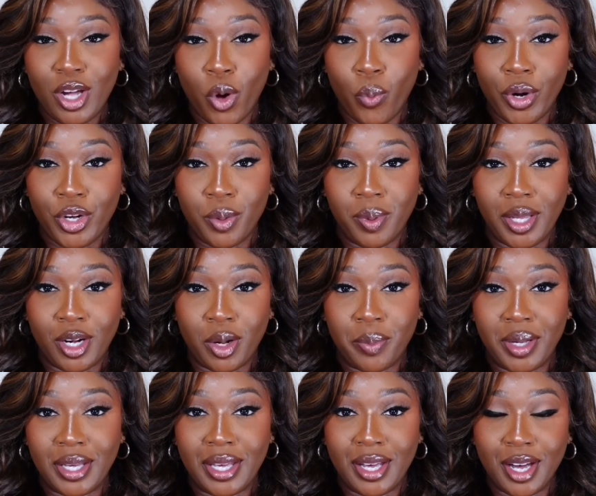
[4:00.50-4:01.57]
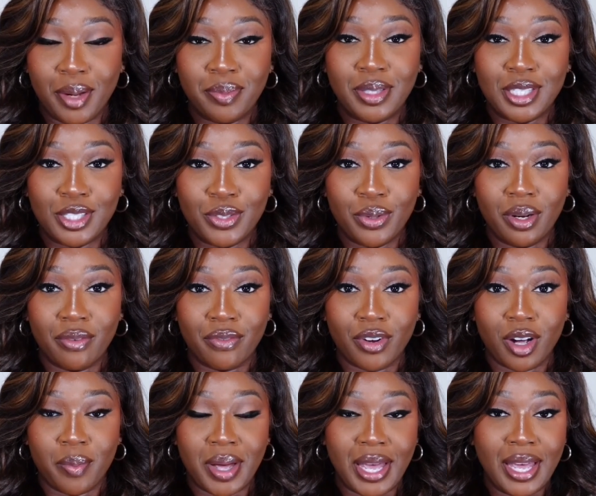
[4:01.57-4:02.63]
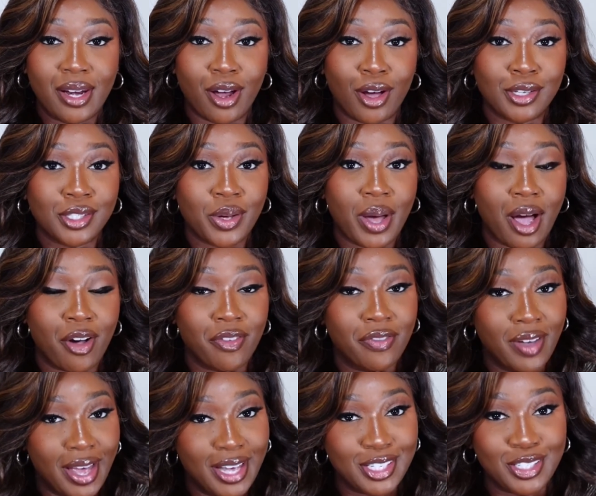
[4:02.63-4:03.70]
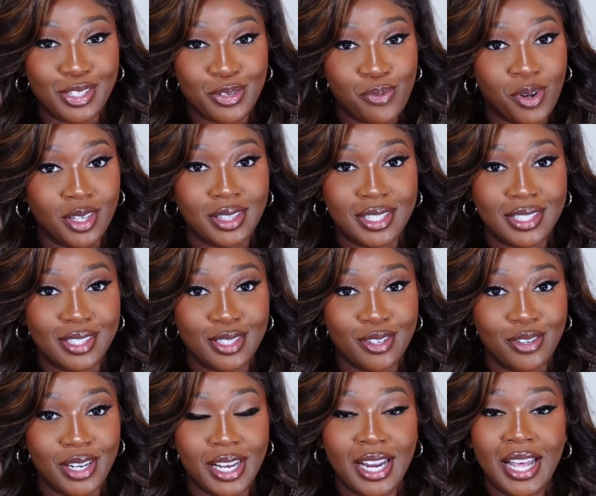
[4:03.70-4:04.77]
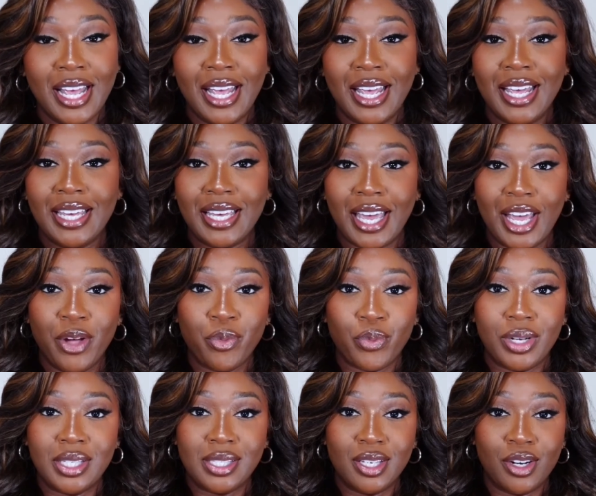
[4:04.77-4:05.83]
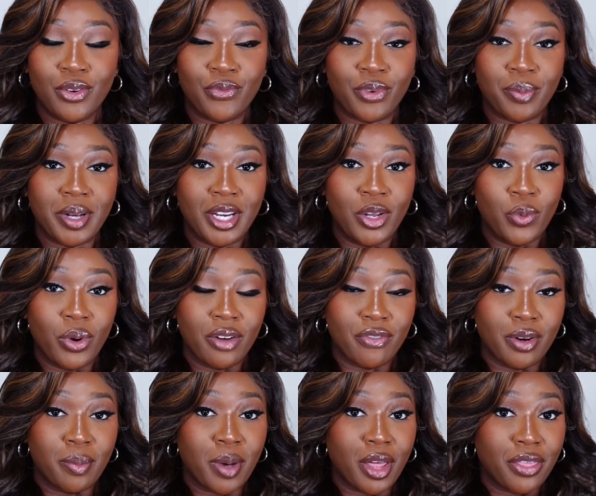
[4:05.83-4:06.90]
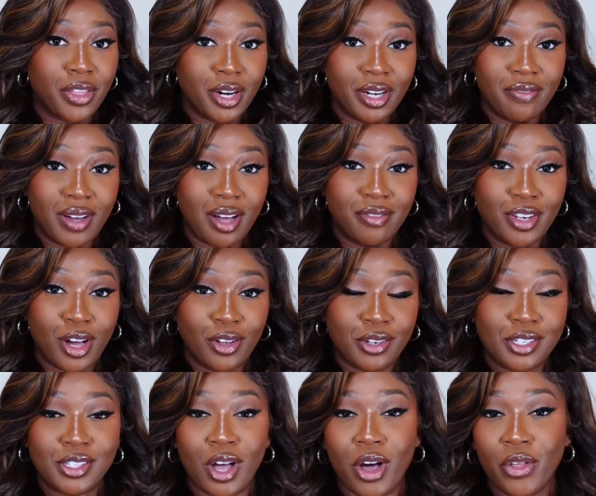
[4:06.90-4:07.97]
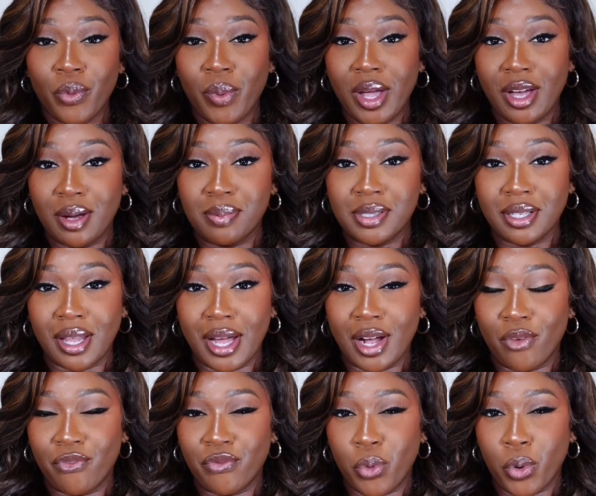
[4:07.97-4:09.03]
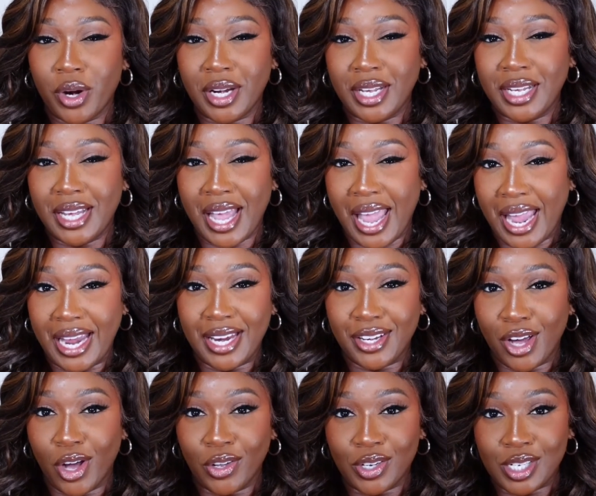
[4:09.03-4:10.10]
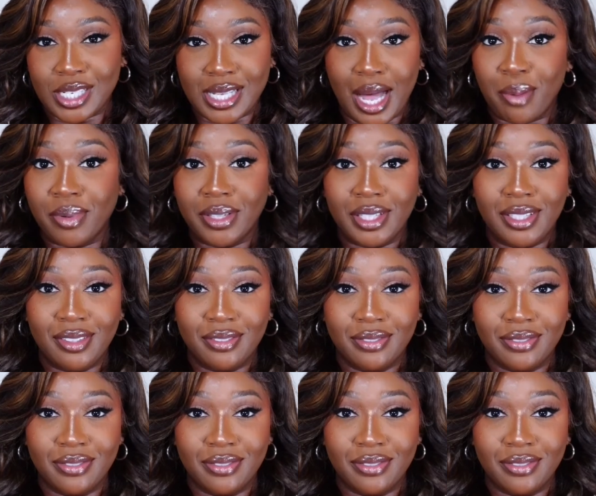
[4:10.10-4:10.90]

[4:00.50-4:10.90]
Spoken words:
on where you plan on picking up this unit from, and also how fast you want this unit, it can retail from anywhere from $35 all the way up to like $48, I believe.